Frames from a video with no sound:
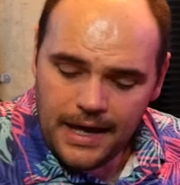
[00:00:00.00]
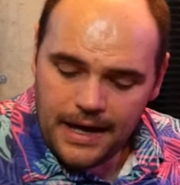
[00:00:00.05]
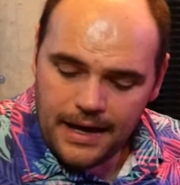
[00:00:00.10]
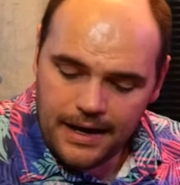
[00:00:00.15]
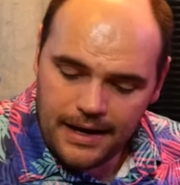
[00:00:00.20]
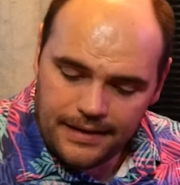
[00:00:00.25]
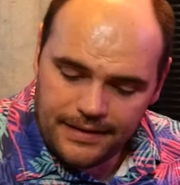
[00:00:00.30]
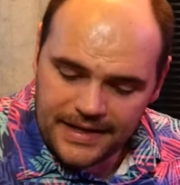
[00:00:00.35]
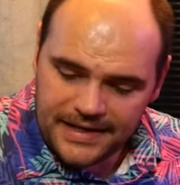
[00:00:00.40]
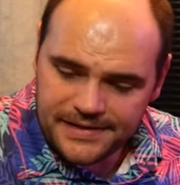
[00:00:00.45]

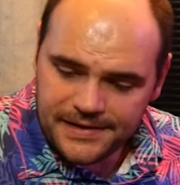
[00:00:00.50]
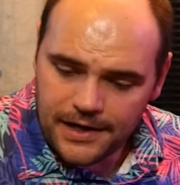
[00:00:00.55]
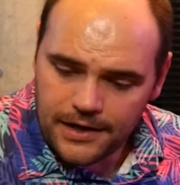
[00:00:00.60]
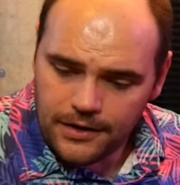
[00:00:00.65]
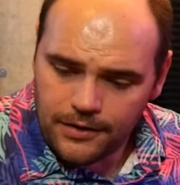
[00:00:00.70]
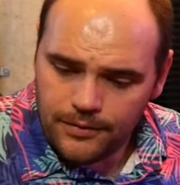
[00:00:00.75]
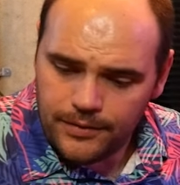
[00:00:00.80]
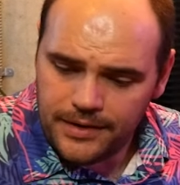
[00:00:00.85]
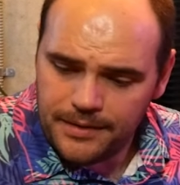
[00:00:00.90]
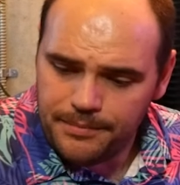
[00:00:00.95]
And that's going
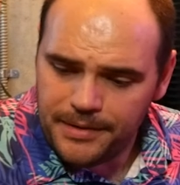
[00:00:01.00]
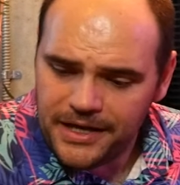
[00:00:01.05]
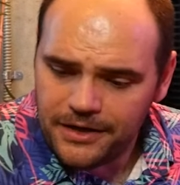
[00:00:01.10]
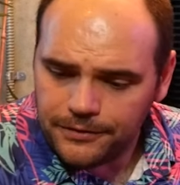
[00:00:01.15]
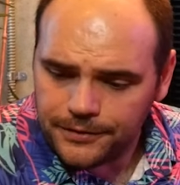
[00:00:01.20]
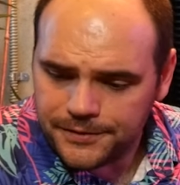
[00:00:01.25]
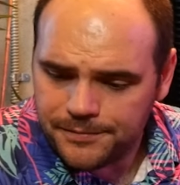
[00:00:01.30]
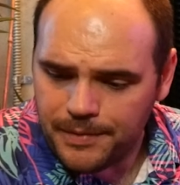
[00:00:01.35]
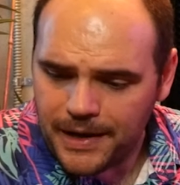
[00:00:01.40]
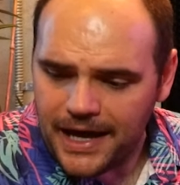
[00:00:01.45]
to go in the
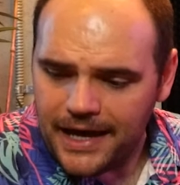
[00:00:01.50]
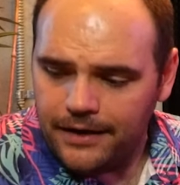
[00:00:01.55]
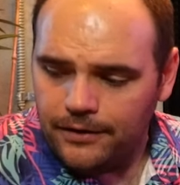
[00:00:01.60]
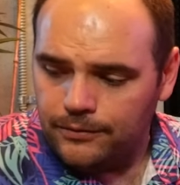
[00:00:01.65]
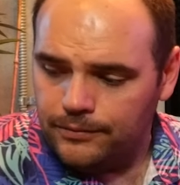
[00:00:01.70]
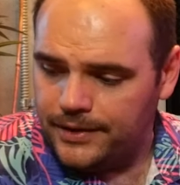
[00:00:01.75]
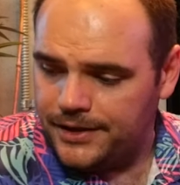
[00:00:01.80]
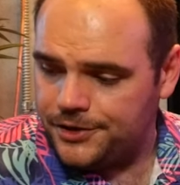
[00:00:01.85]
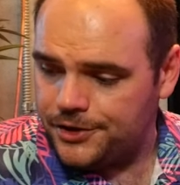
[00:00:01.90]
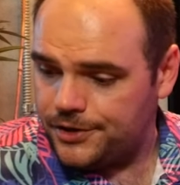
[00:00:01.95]
Beatles
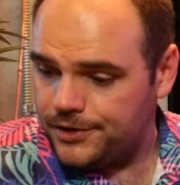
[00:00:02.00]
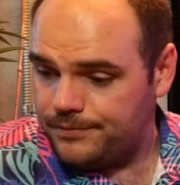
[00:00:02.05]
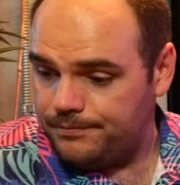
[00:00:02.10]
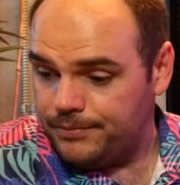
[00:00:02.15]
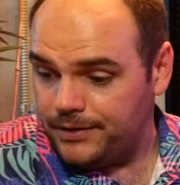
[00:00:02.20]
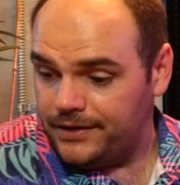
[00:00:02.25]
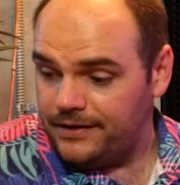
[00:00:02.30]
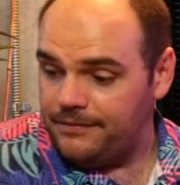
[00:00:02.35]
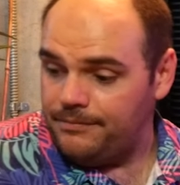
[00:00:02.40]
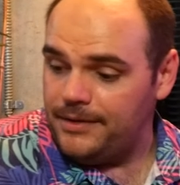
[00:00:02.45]
pile, which,
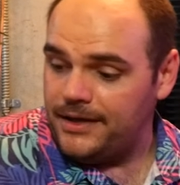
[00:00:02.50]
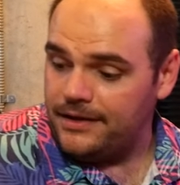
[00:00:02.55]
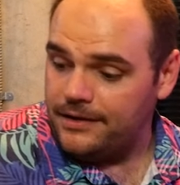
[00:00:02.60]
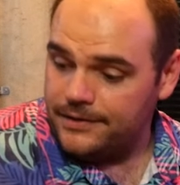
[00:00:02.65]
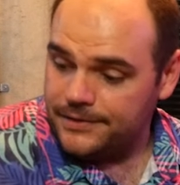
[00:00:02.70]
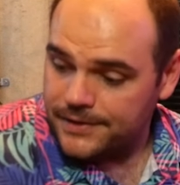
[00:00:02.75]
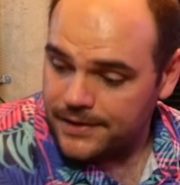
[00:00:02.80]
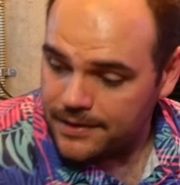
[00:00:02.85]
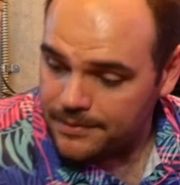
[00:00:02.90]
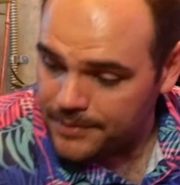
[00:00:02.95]
believe me,
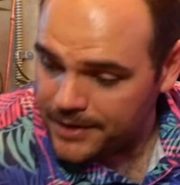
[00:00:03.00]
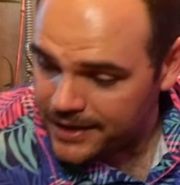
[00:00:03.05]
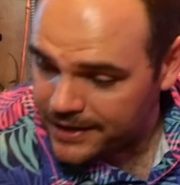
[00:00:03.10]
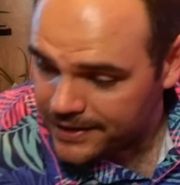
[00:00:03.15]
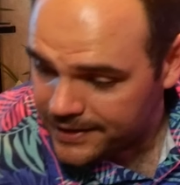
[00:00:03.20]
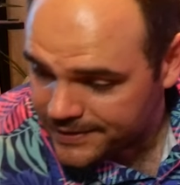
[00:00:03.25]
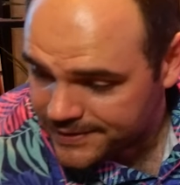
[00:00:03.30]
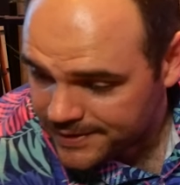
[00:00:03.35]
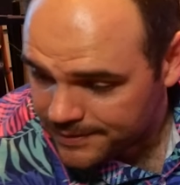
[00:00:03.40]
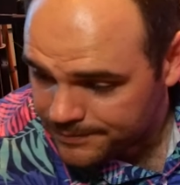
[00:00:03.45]
there's going to be
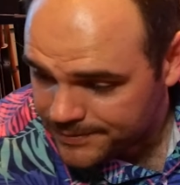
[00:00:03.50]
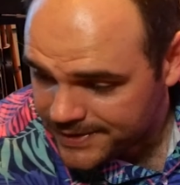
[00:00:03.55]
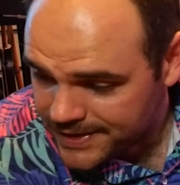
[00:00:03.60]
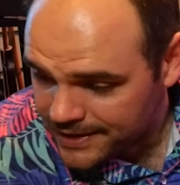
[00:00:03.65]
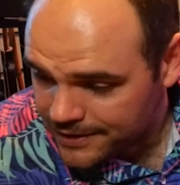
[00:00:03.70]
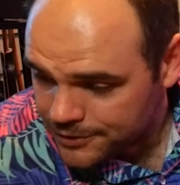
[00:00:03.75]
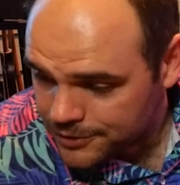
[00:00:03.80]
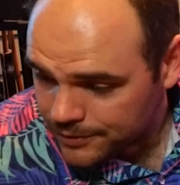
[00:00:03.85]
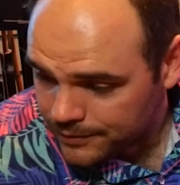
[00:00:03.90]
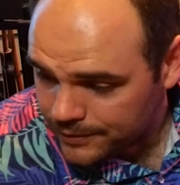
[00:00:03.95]
a
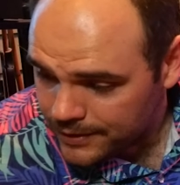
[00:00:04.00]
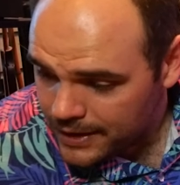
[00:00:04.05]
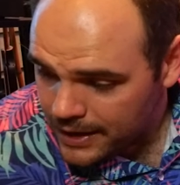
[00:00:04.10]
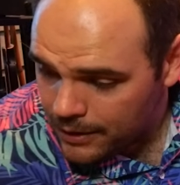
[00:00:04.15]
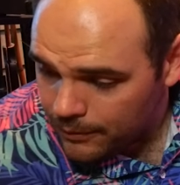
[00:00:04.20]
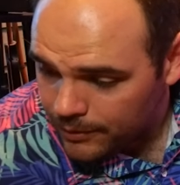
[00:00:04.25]
substantial...